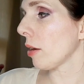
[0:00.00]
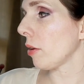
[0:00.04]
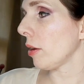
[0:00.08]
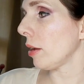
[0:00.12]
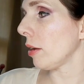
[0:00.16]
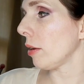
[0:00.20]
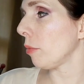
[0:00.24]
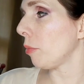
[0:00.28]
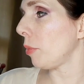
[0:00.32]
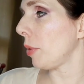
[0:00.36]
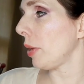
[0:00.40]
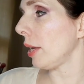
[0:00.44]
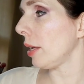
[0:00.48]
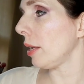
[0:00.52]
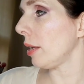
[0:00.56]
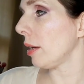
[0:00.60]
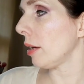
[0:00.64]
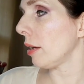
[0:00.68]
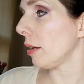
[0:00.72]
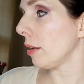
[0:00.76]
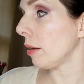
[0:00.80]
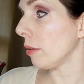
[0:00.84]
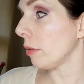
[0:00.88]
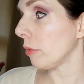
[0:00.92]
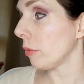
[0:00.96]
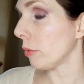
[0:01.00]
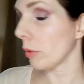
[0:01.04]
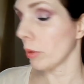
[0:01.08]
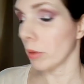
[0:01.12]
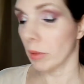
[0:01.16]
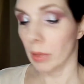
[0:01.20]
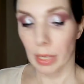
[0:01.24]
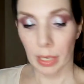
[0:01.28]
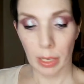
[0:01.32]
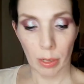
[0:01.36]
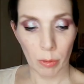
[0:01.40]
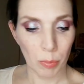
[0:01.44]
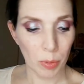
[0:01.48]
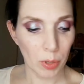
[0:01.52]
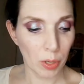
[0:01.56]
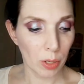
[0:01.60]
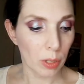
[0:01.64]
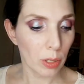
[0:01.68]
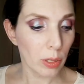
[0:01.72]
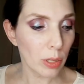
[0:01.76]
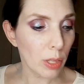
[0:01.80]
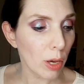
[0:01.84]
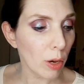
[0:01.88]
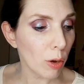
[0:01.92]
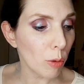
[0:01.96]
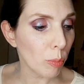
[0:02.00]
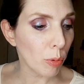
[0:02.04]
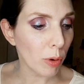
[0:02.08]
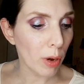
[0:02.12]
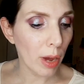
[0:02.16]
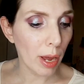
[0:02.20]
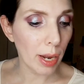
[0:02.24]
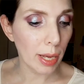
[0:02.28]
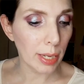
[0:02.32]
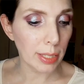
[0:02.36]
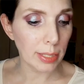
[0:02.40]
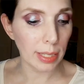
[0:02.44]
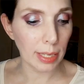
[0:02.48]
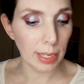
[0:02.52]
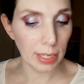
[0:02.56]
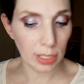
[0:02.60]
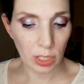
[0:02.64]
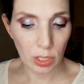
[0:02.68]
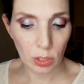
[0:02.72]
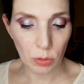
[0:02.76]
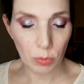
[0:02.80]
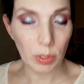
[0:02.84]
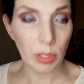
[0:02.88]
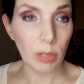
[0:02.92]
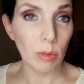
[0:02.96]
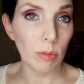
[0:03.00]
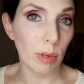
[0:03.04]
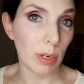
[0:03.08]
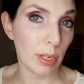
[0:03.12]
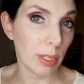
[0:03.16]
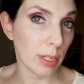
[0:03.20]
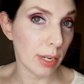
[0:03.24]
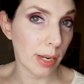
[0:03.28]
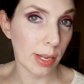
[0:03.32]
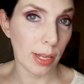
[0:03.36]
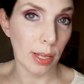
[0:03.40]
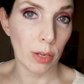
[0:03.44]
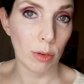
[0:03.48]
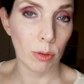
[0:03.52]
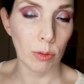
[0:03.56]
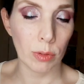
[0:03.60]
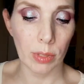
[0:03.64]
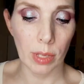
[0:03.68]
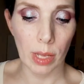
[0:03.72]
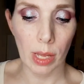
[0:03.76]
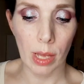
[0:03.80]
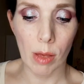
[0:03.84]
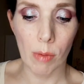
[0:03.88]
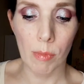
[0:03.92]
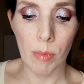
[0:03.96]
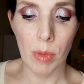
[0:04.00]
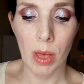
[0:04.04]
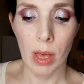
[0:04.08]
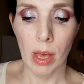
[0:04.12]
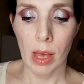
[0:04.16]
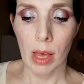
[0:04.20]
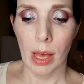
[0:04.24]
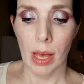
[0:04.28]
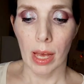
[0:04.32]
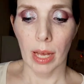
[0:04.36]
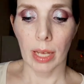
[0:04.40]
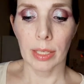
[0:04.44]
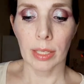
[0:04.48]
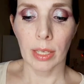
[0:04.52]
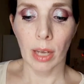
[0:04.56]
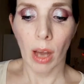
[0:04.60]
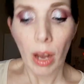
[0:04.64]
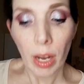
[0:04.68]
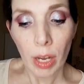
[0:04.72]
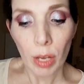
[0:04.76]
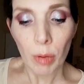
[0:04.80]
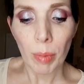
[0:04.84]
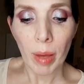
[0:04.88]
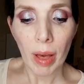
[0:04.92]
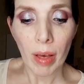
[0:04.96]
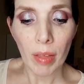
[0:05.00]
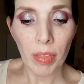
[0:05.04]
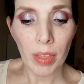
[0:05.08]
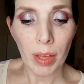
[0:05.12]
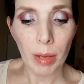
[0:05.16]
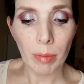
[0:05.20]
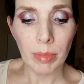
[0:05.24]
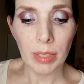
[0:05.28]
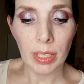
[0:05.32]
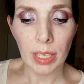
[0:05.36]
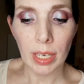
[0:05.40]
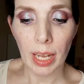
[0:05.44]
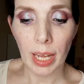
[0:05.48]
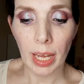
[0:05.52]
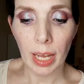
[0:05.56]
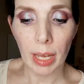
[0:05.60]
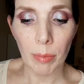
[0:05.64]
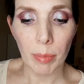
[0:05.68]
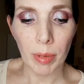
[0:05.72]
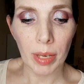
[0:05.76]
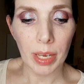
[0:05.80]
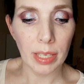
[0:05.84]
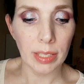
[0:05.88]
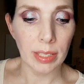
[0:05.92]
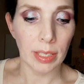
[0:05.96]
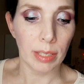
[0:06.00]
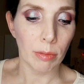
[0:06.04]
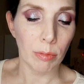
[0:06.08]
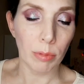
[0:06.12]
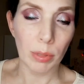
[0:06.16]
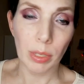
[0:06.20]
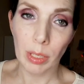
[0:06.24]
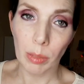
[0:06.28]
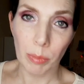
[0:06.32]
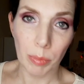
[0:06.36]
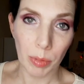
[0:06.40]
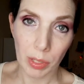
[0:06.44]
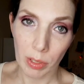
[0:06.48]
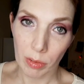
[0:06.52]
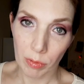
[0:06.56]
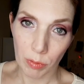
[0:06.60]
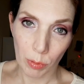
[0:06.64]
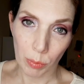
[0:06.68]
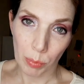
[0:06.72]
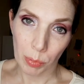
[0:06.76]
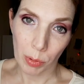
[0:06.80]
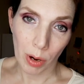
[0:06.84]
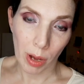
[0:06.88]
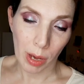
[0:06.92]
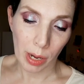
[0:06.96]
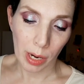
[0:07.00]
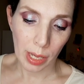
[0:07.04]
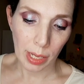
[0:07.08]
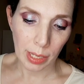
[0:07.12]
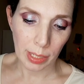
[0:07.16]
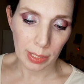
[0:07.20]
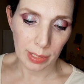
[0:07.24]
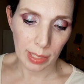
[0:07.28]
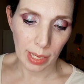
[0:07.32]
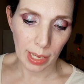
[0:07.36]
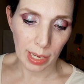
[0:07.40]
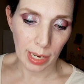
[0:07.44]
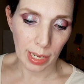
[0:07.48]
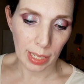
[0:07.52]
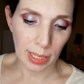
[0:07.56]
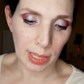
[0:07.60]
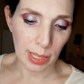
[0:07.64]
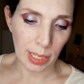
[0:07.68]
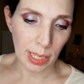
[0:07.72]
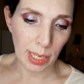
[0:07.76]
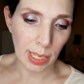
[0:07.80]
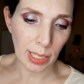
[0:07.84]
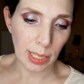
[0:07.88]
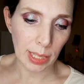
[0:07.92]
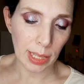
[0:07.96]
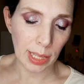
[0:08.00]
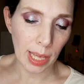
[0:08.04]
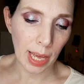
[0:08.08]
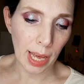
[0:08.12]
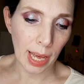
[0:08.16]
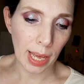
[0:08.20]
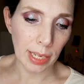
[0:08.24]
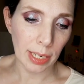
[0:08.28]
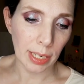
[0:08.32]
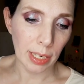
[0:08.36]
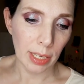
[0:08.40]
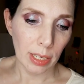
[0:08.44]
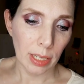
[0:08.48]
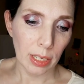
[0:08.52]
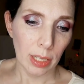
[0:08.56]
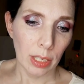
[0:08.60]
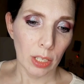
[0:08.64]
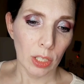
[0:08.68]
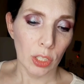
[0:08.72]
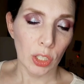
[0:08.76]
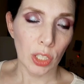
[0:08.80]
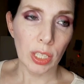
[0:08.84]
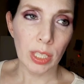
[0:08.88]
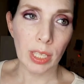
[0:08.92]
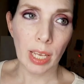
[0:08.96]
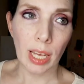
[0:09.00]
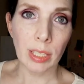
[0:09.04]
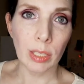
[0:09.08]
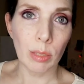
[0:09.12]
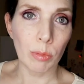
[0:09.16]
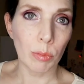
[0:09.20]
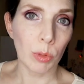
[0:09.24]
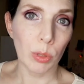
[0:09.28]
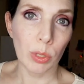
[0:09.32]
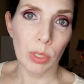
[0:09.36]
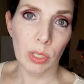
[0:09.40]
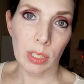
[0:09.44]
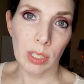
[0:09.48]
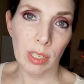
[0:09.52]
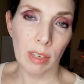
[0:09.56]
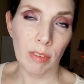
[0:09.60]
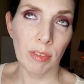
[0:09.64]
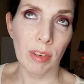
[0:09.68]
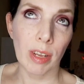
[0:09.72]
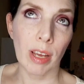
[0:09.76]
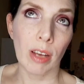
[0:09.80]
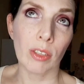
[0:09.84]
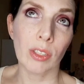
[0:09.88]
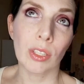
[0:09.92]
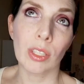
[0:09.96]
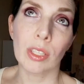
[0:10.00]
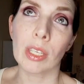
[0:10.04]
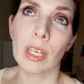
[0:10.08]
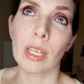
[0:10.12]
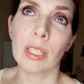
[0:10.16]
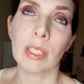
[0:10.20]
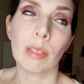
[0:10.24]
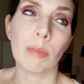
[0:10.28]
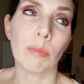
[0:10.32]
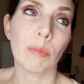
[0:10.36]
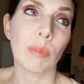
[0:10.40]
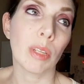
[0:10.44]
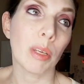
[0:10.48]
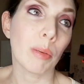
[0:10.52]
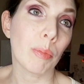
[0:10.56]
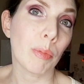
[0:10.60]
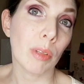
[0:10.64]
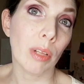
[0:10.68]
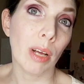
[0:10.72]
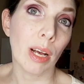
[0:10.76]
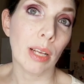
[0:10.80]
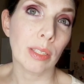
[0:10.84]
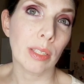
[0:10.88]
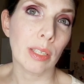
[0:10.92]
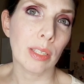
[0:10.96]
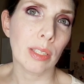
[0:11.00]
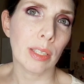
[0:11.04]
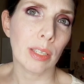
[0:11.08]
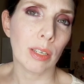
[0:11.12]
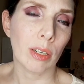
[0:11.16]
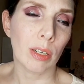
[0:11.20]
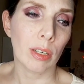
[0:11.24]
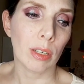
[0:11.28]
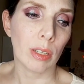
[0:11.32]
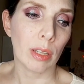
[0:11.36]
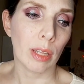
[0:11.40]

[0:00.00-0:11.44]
of Ladybug Glow products, and I just really wanted to use them and talk about them today because they're really beautiful products. And I think that she's got some more stuff now. She's got some lip glosses that are like the